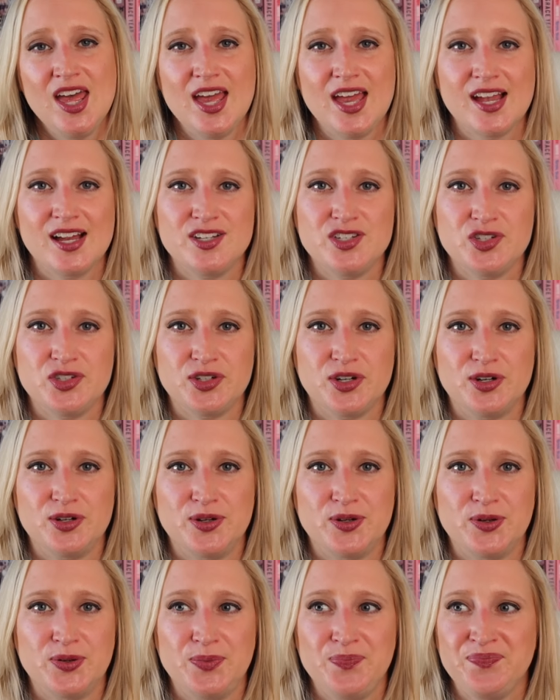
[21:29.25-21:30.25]
And
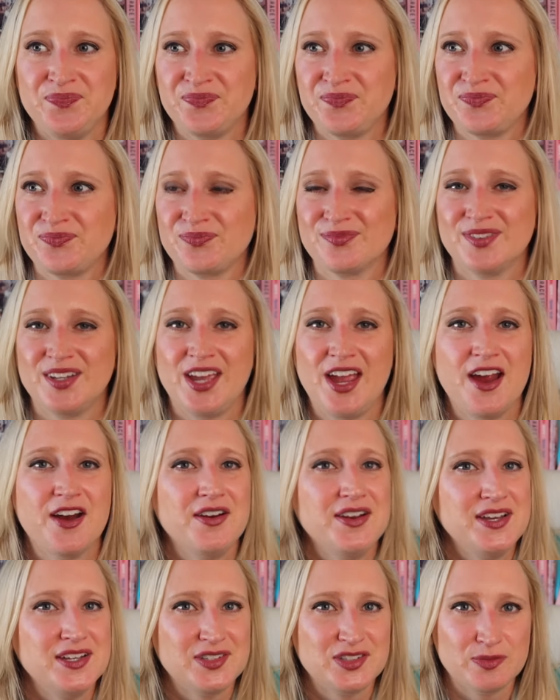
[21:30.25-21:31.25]
so
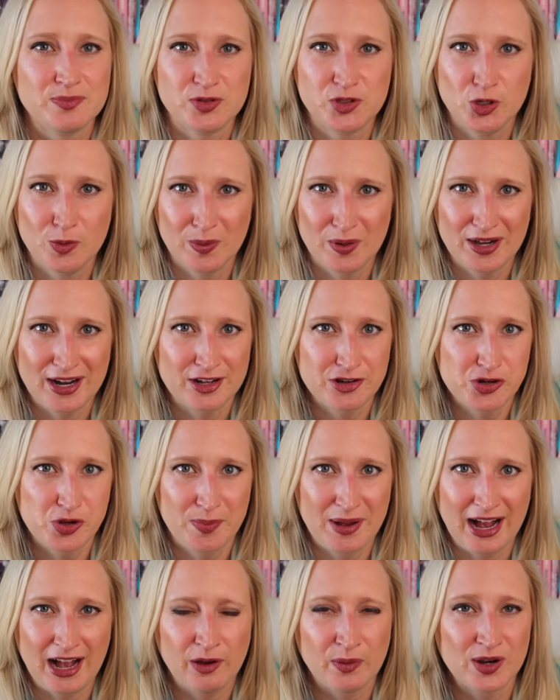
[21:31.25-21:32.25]
Carrie gets some supernatural
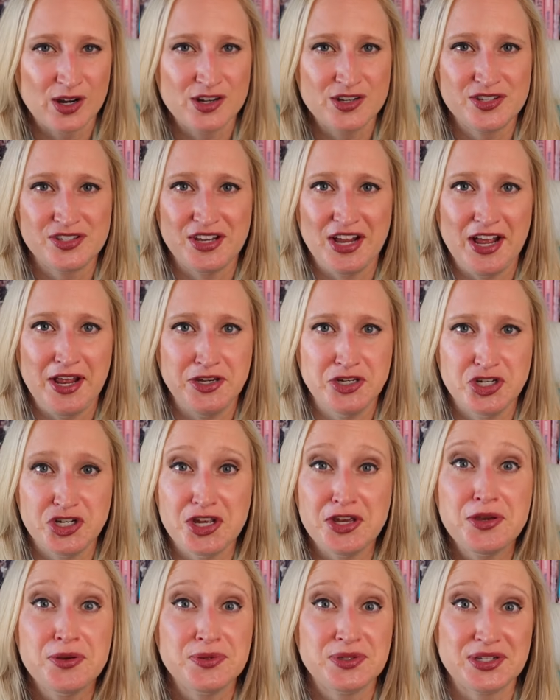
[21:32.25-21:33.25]
powers and
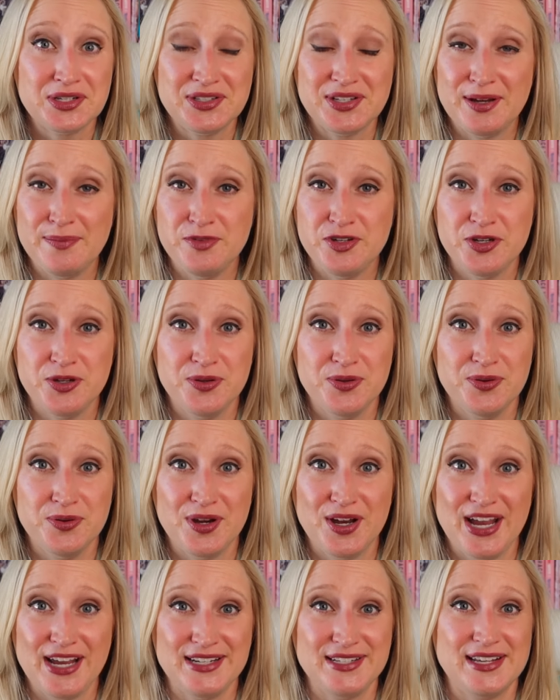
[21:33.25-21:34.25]
she uses them
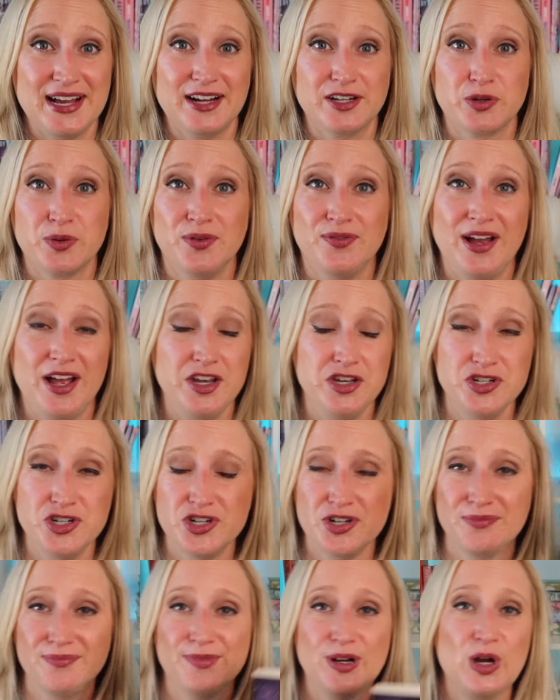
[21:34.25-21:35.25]
to exact
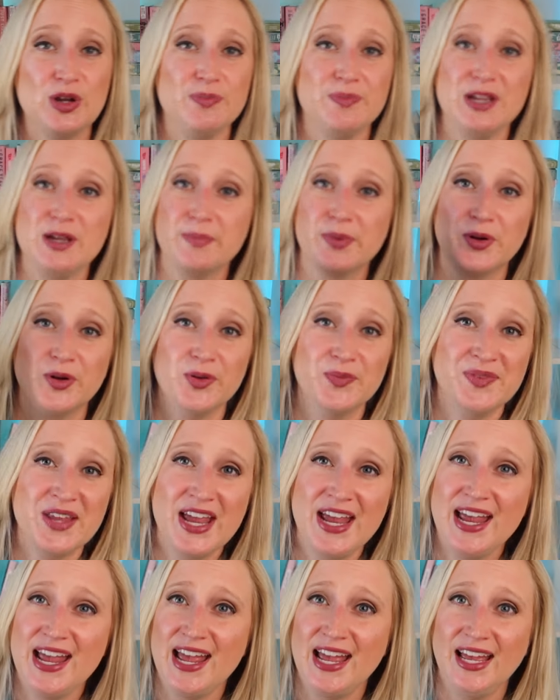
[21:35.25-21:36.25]
revenge on people.
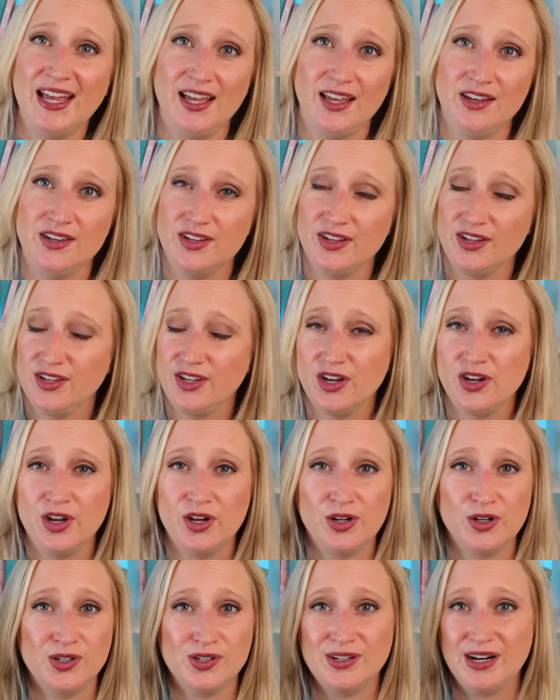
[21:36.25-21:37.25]
And, you
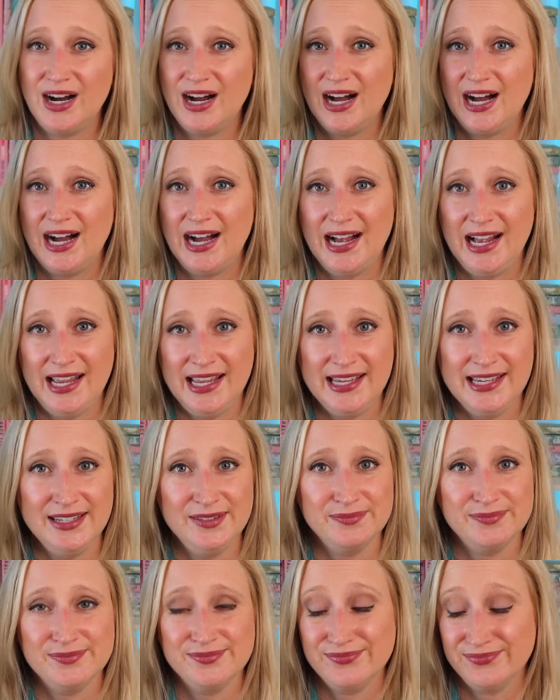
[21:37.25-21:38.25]
know,
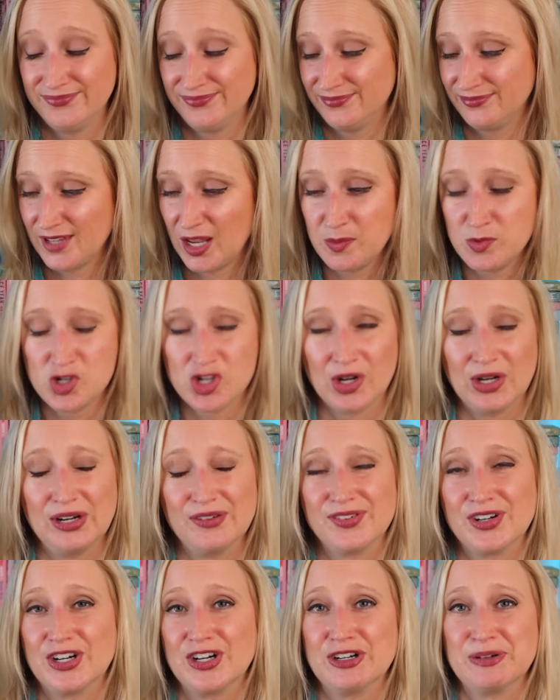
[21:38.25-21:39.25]
I am cheering
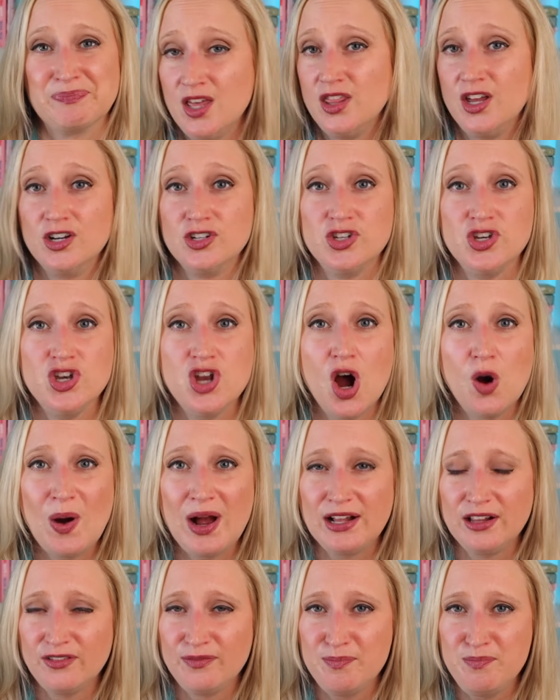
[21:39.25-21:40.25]
for her. There's no
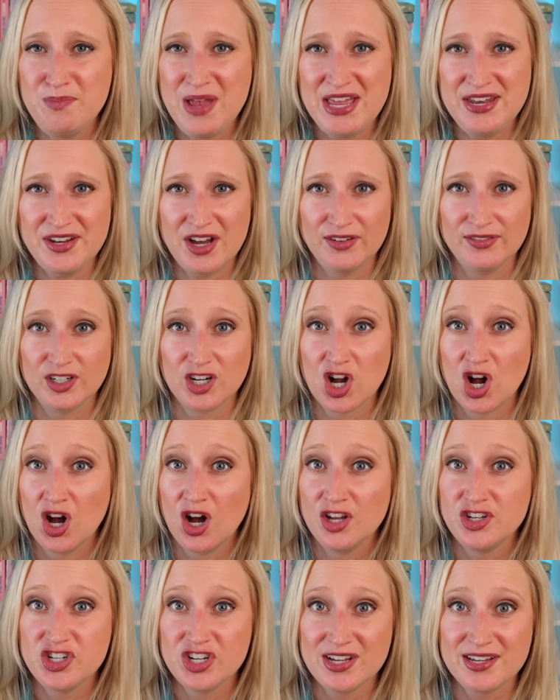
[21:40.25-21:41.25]
element of a
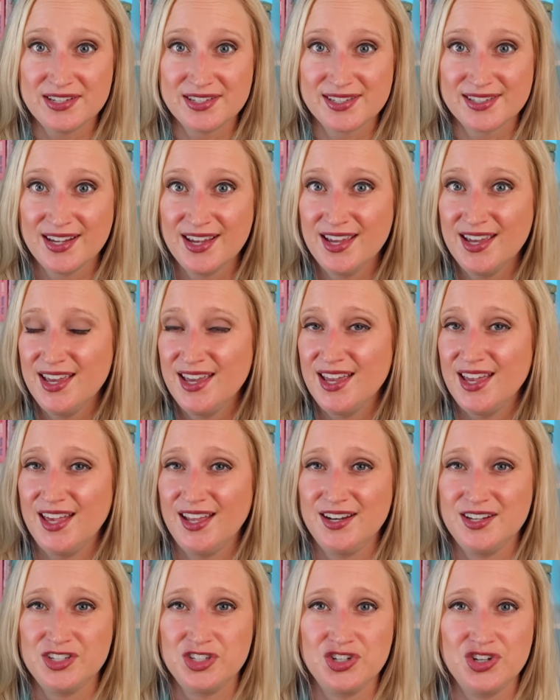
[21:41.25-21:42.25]
conscience.
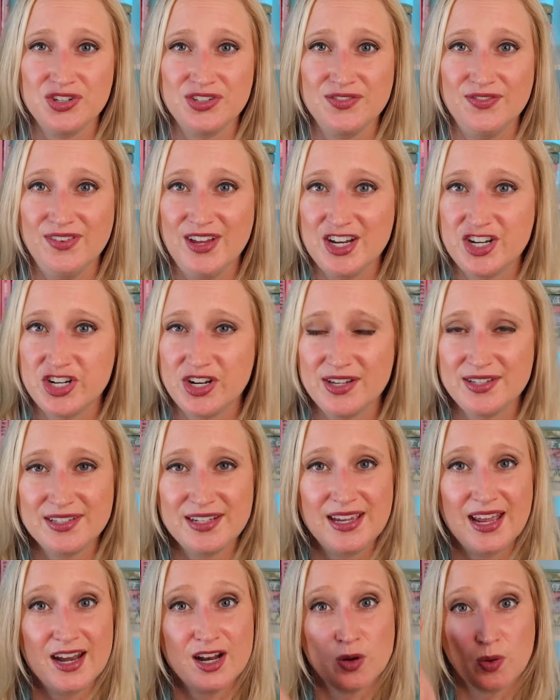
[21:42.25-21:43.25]
It is just vicious,
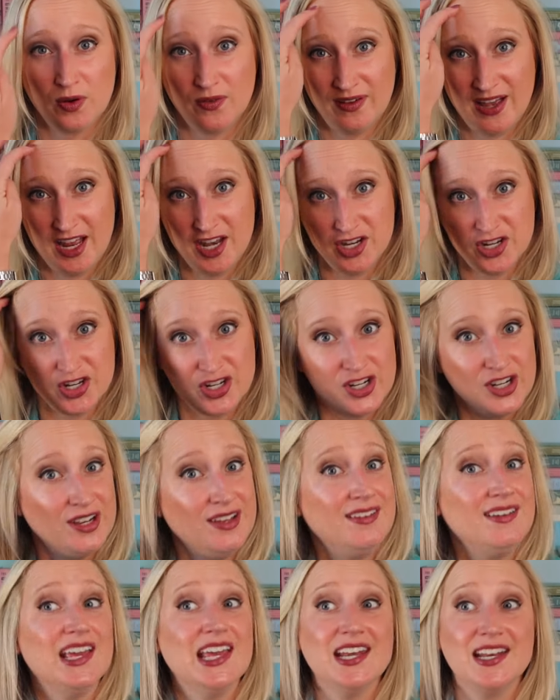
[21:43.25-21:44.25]
getting revenge,
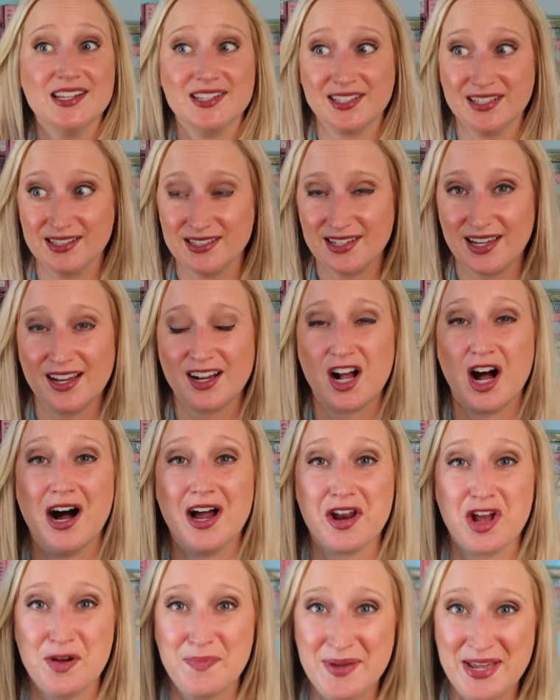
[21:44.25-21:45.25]
innocents get
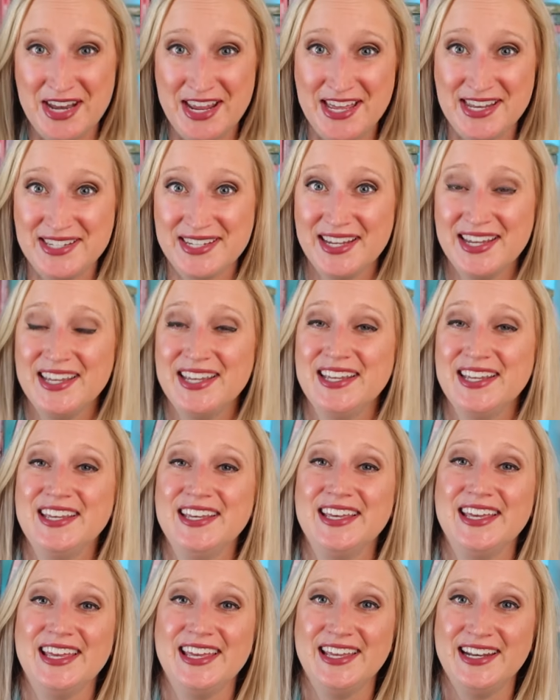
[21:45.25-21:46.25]
caught up in it.
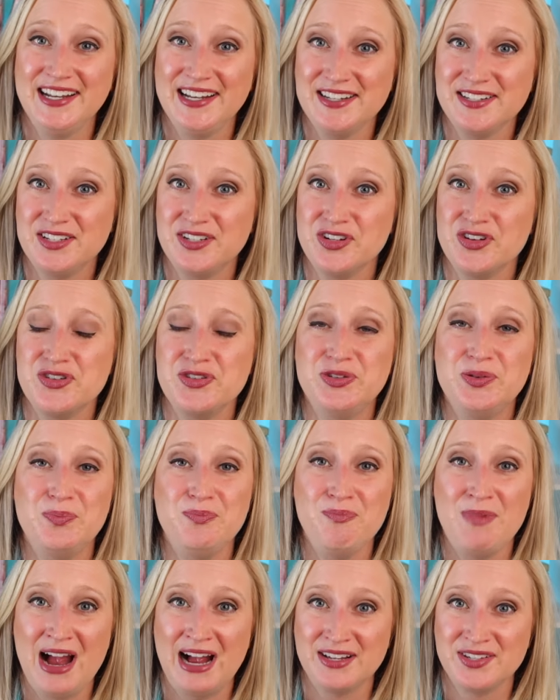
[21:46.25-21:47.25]
It is just
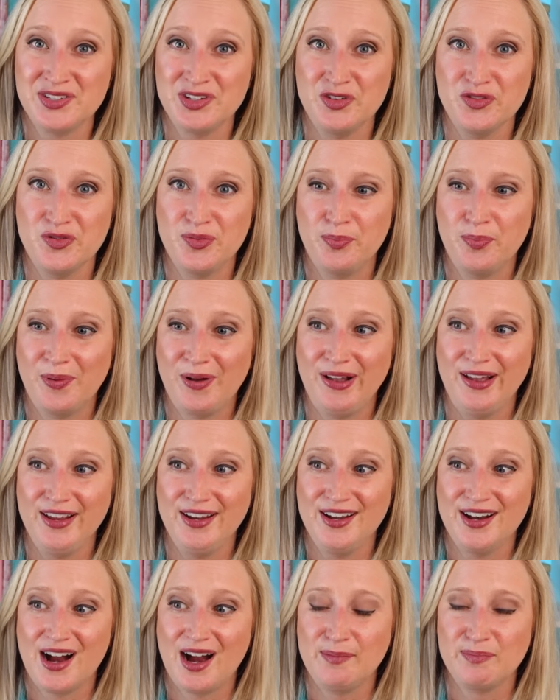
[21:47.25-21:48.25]
massive,
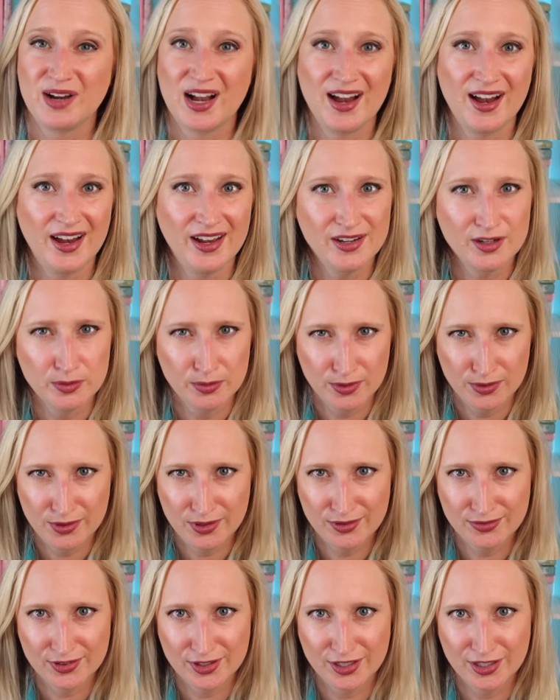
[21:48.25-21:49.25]
but I'm kind of
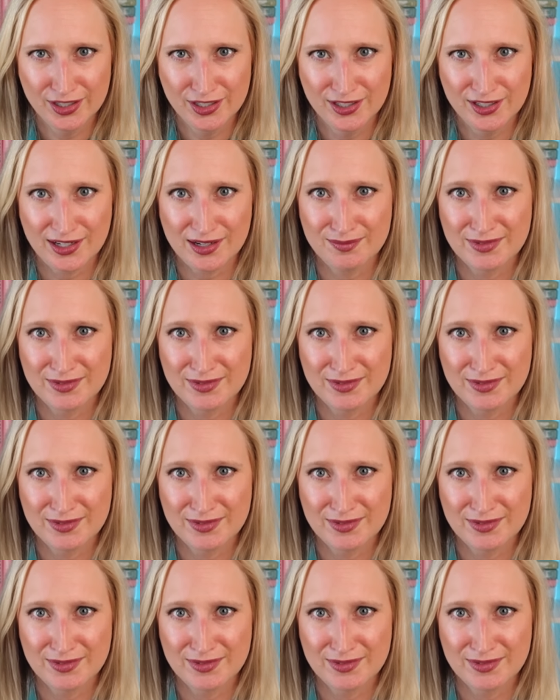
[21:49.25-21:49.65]
rooting for her.